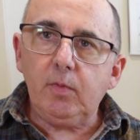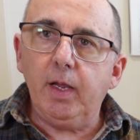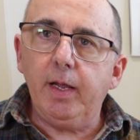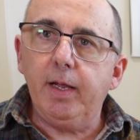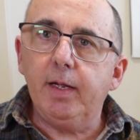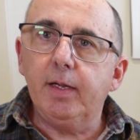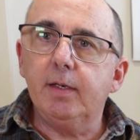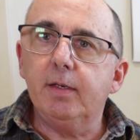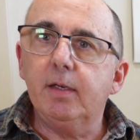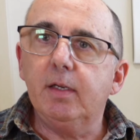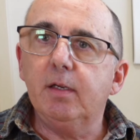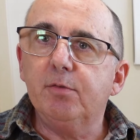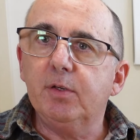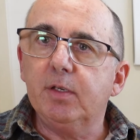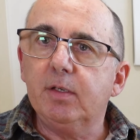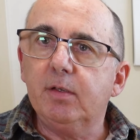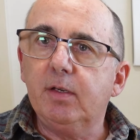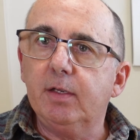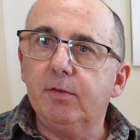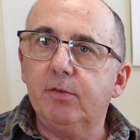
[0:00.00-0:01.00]
And if
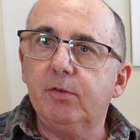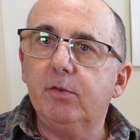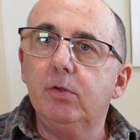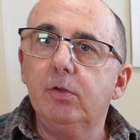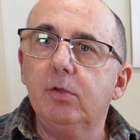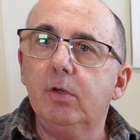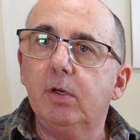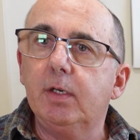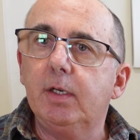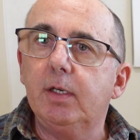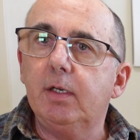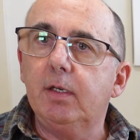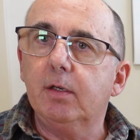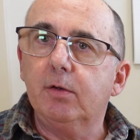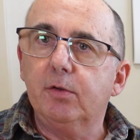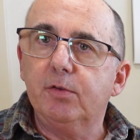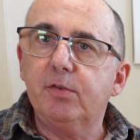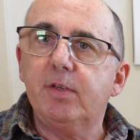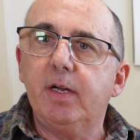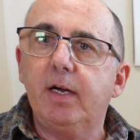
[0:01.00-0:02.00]
it gets too dirty,
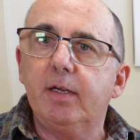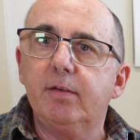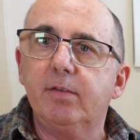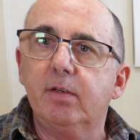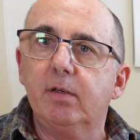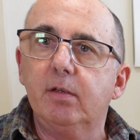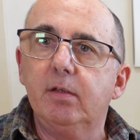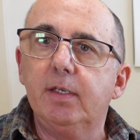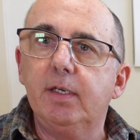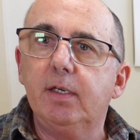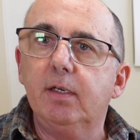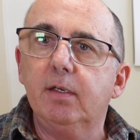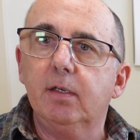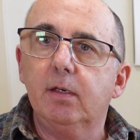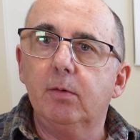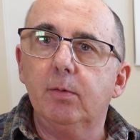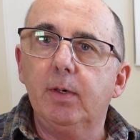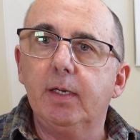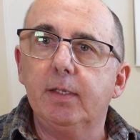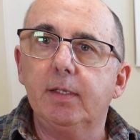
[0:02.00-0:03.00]
it'll start to leak
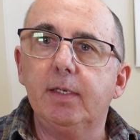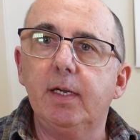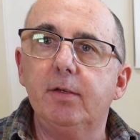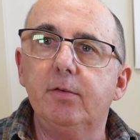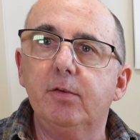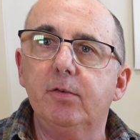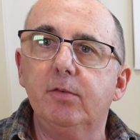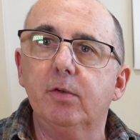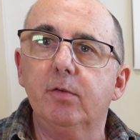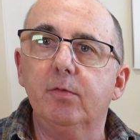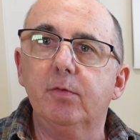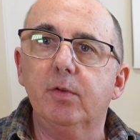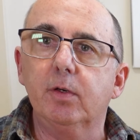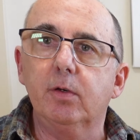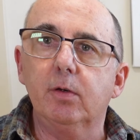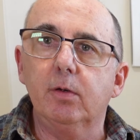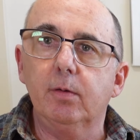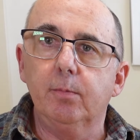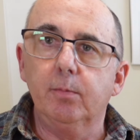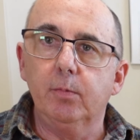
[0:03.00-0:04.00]
around the edges of
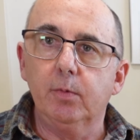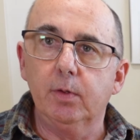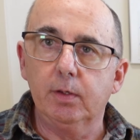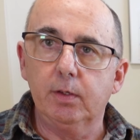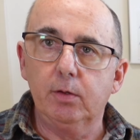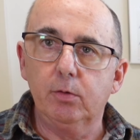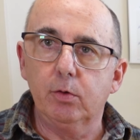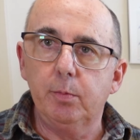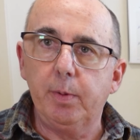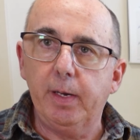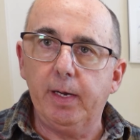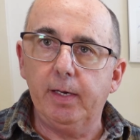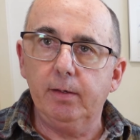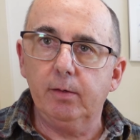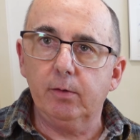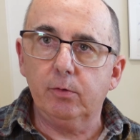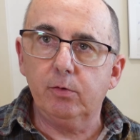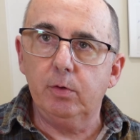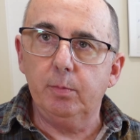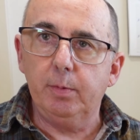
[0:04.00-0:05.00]
the group
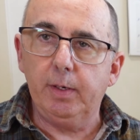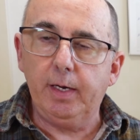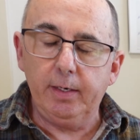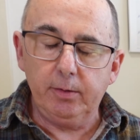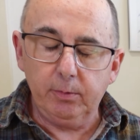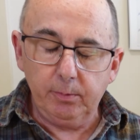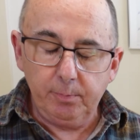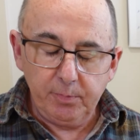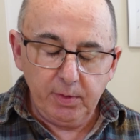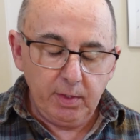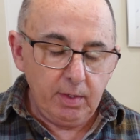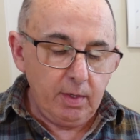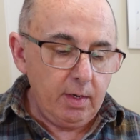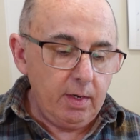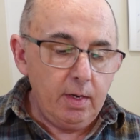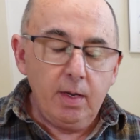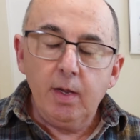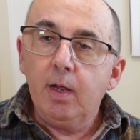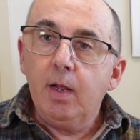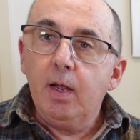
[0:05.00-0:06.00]
handle.
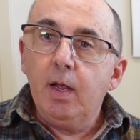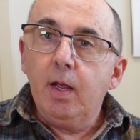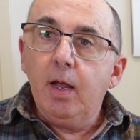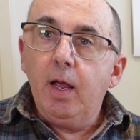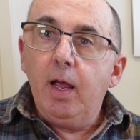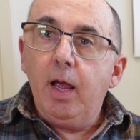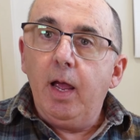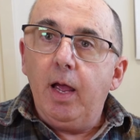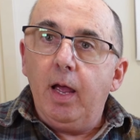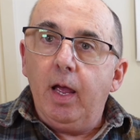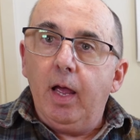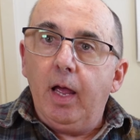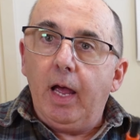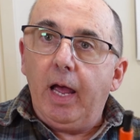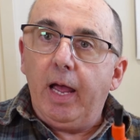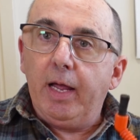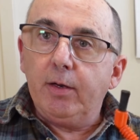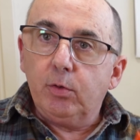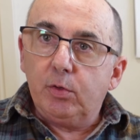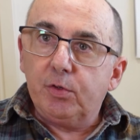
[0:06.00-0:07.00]

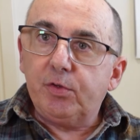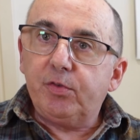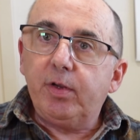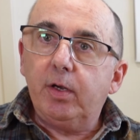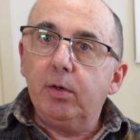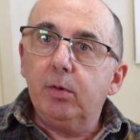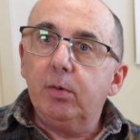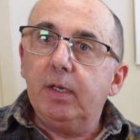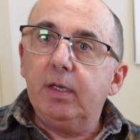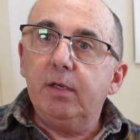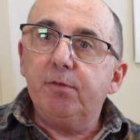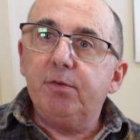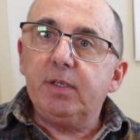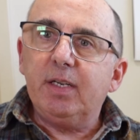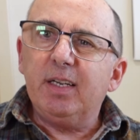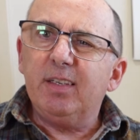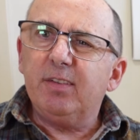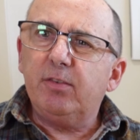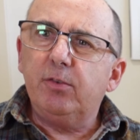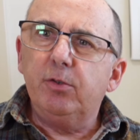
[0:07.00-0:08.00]
And also, if it
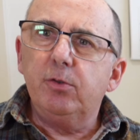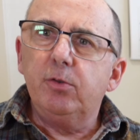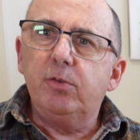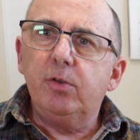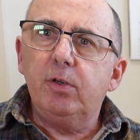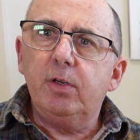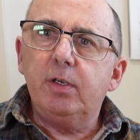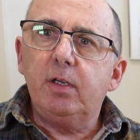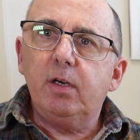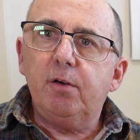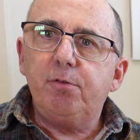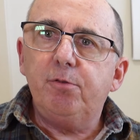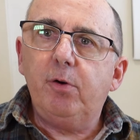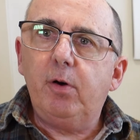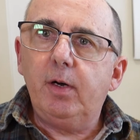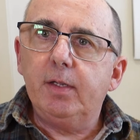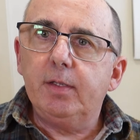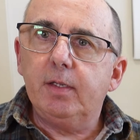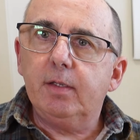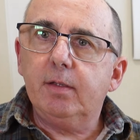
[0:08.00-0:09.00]
gets too dirty, I
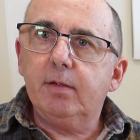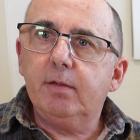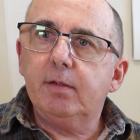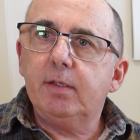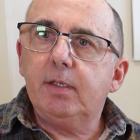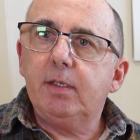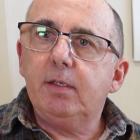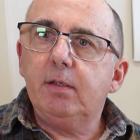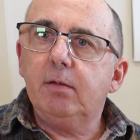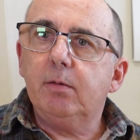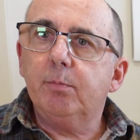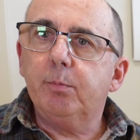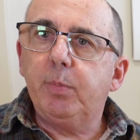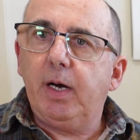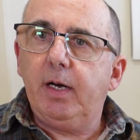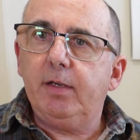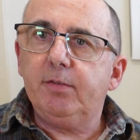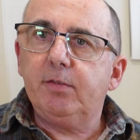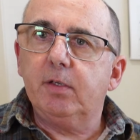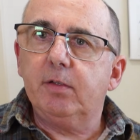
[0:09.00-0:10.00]
find that the
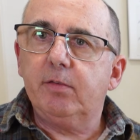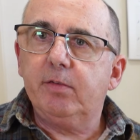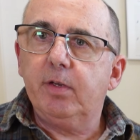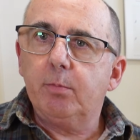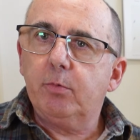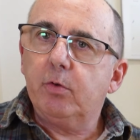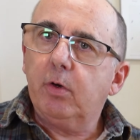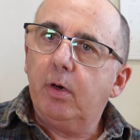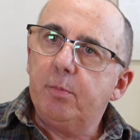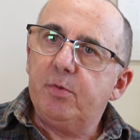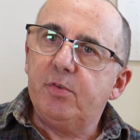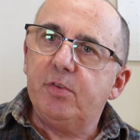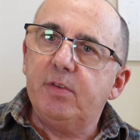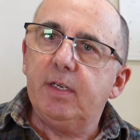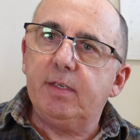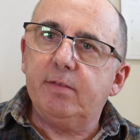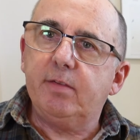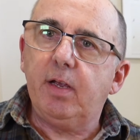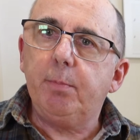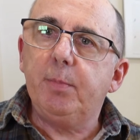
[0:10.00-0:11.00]
basket sometimes
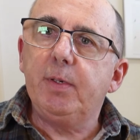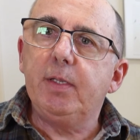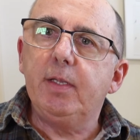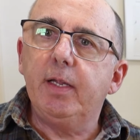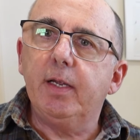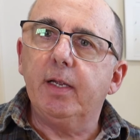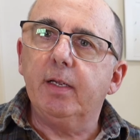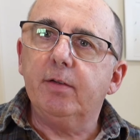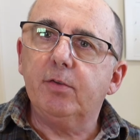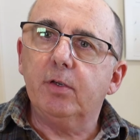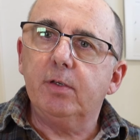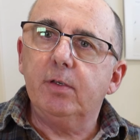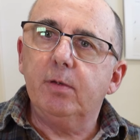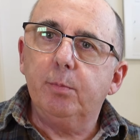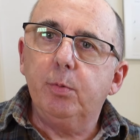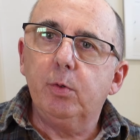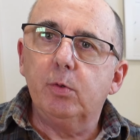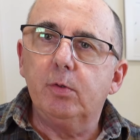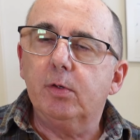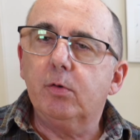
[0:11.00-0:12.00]
sticks up in there. So you
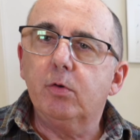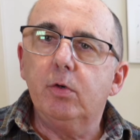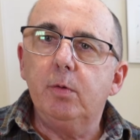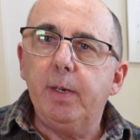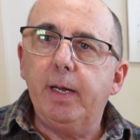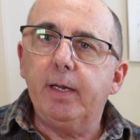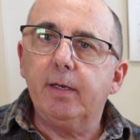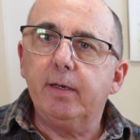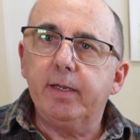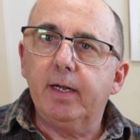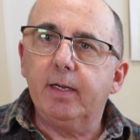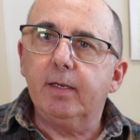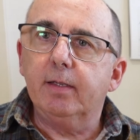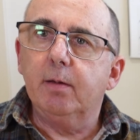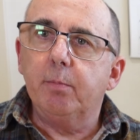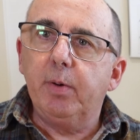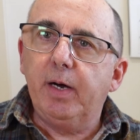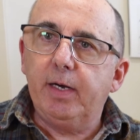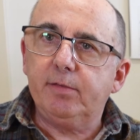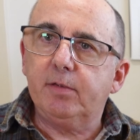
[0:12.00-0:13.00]
pull the group handle out and
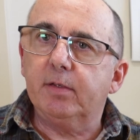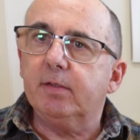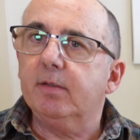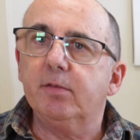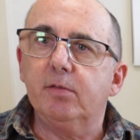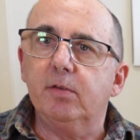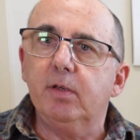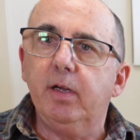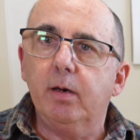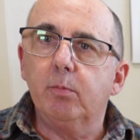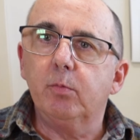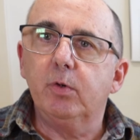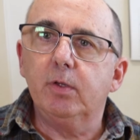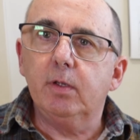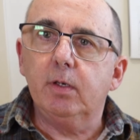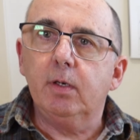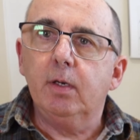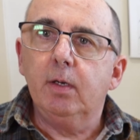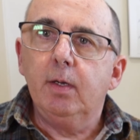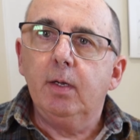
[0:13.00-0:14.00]
the basket doesn't come with
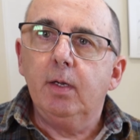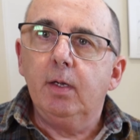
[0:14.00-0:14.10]
it.